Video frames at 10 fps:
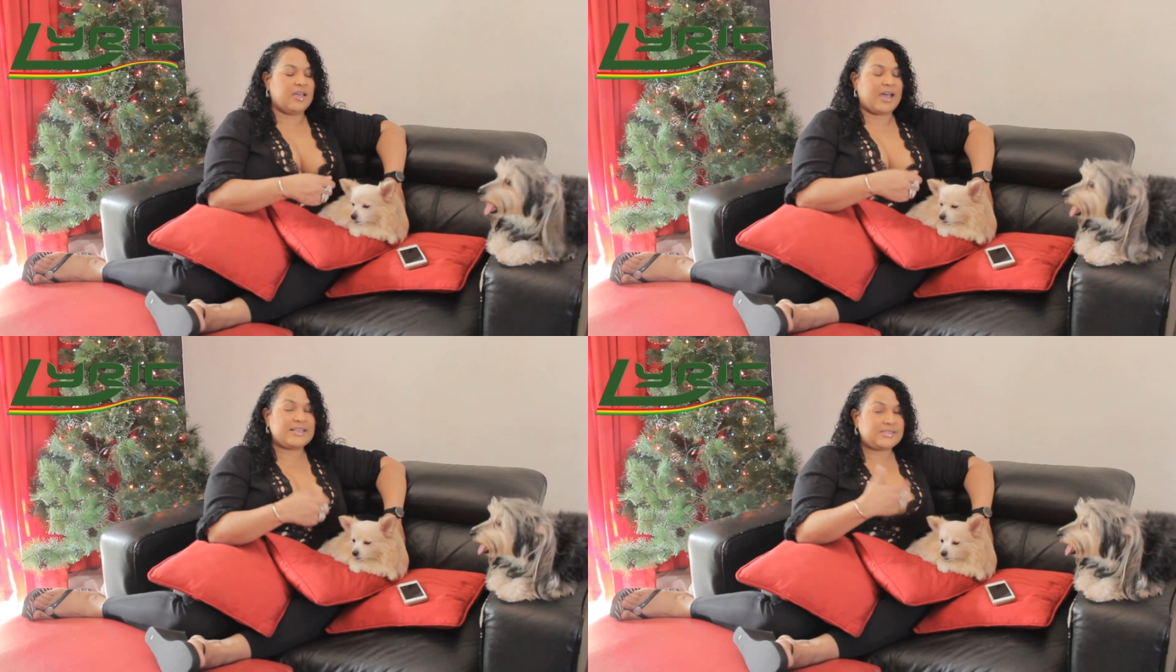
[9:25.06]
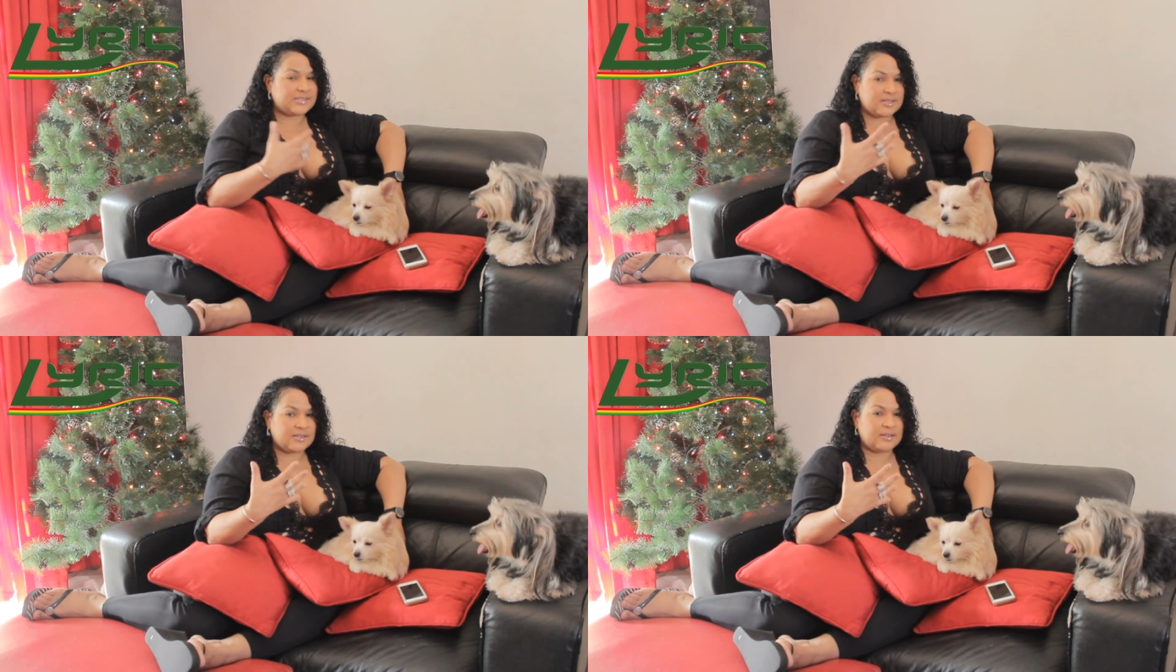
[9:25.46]
I
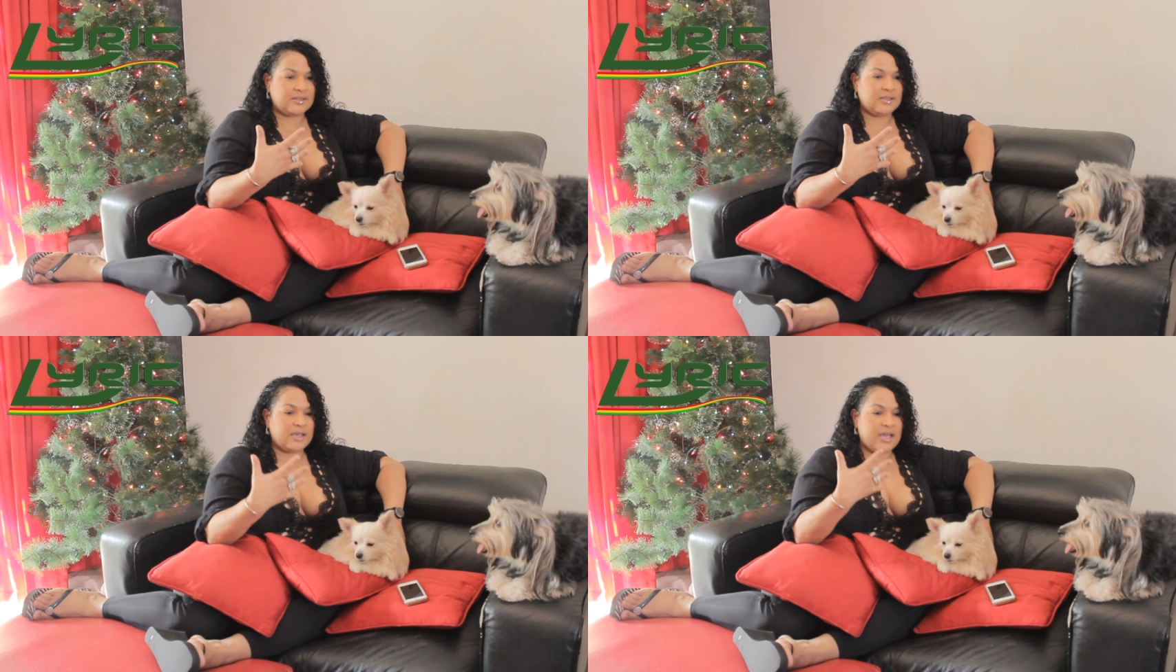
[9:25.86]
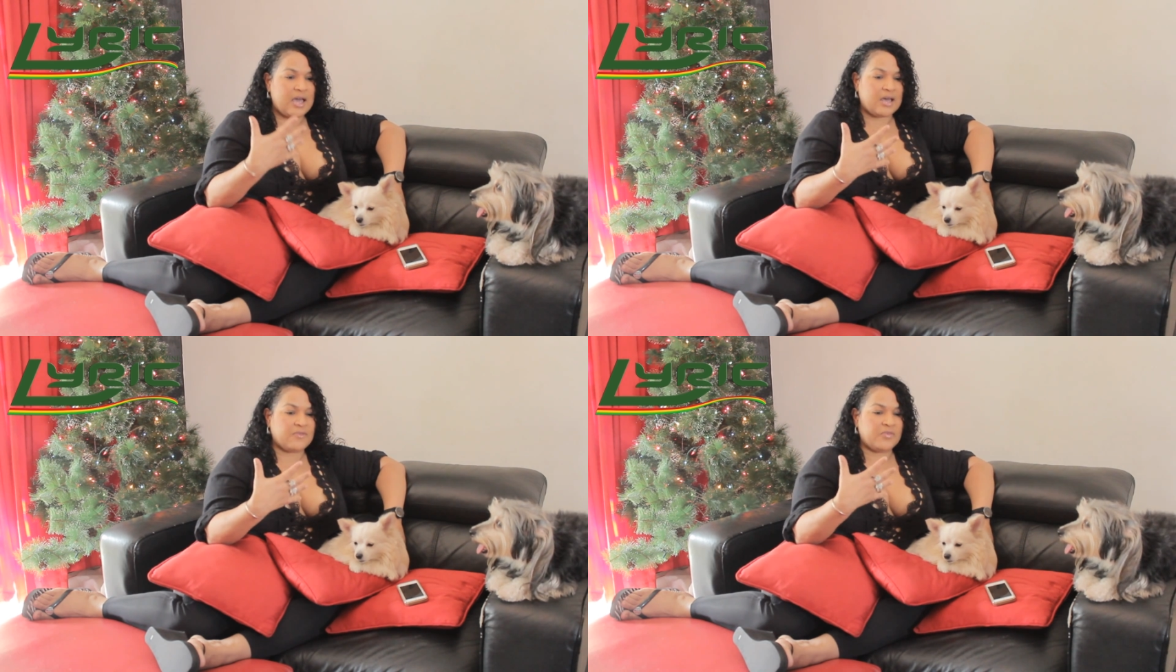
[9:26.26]
still
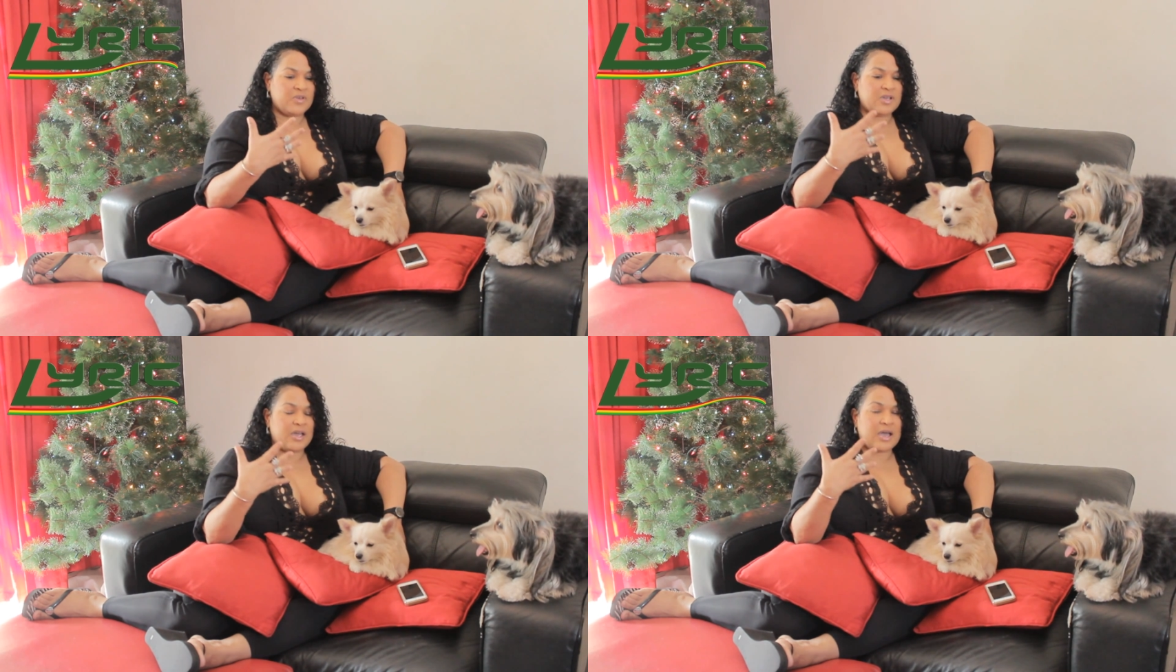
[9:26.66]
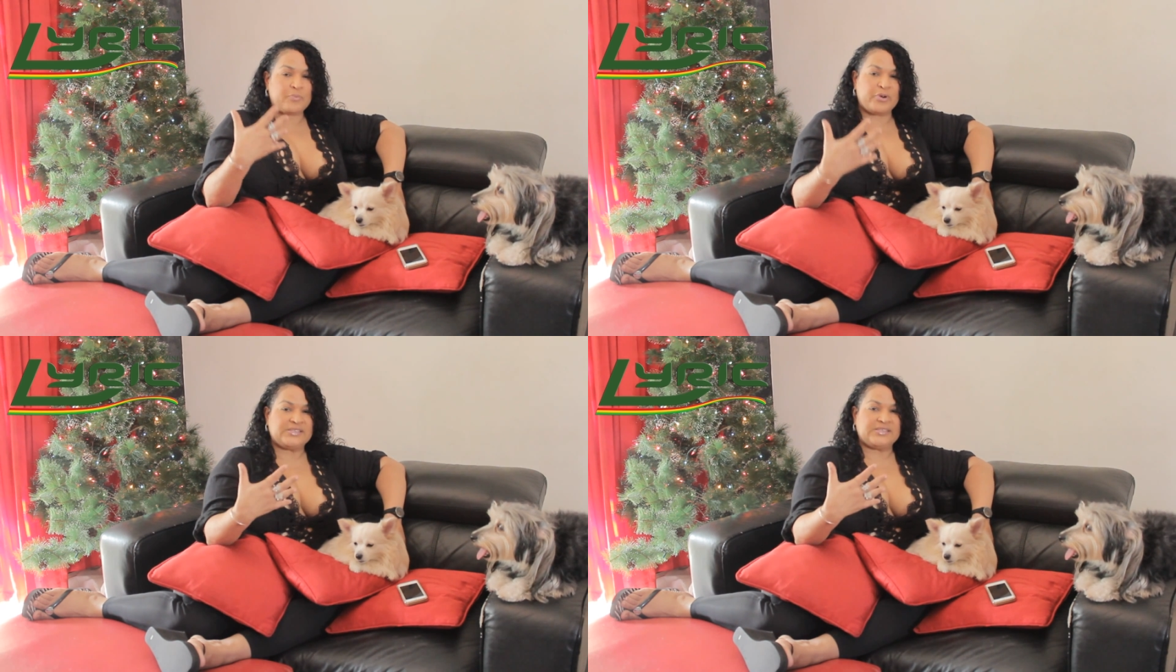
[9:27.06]
have a
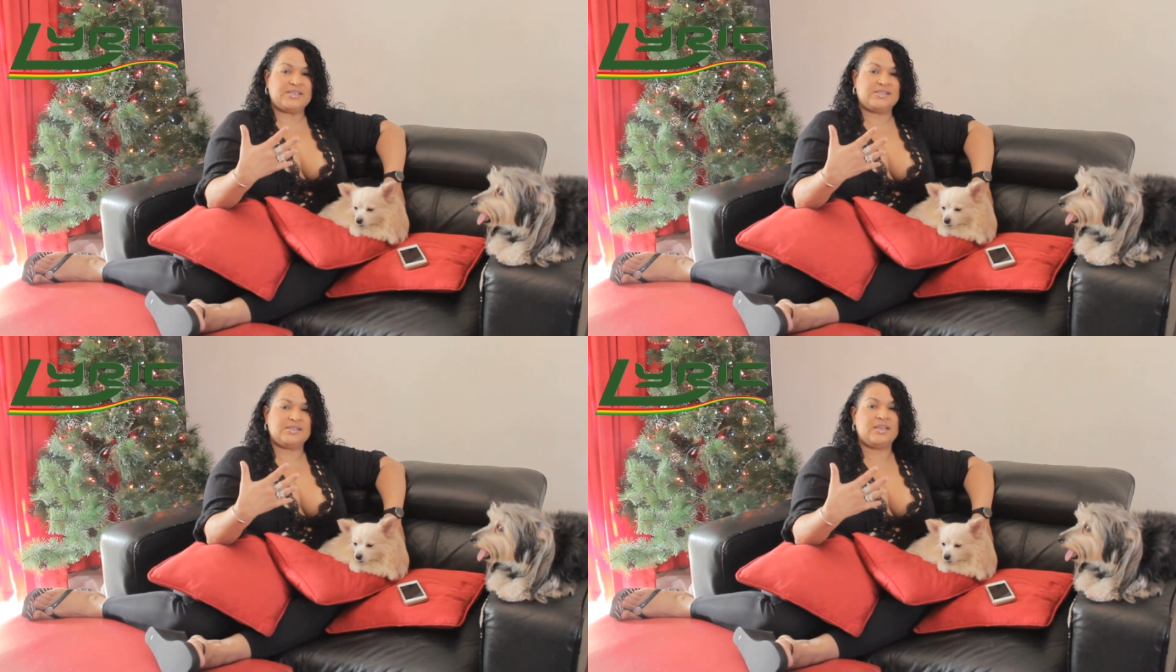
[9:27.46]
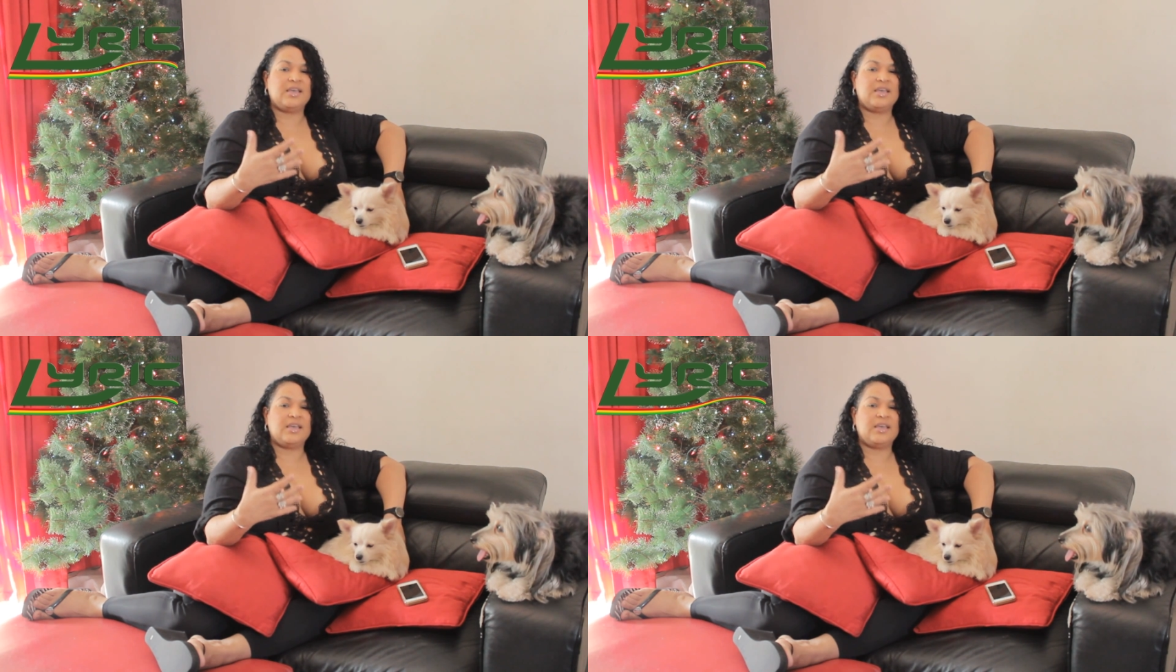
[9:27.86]
present,